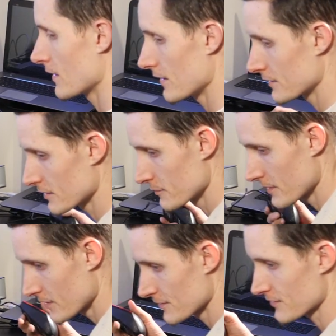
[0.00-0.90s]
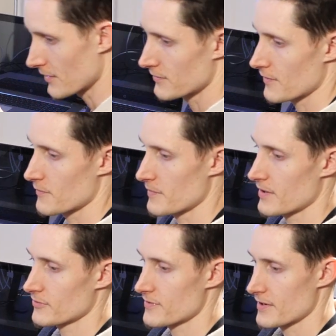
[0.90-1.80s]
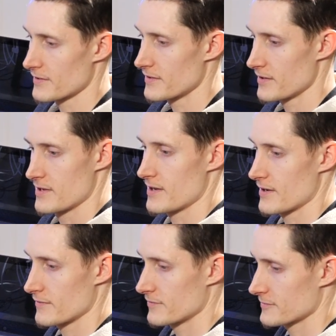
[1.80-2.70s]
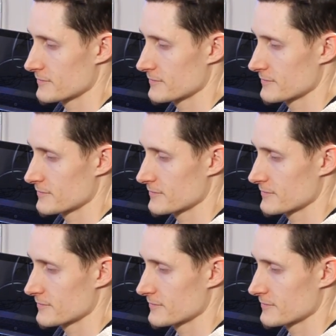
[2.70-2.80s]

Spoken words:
In comparison to the mouse that I did have,